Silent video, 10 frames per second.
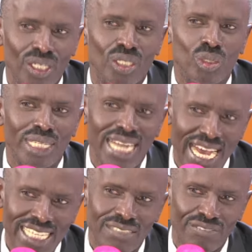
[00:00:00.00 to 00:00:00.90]
to
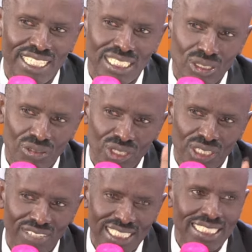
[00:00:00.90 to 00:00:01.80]
enhance funding of
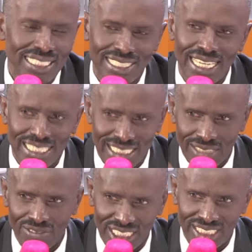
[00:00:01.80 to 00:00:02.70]
universities and T
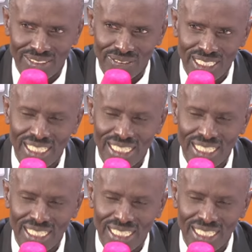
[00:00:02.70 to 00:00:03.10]
V E T. Yeah.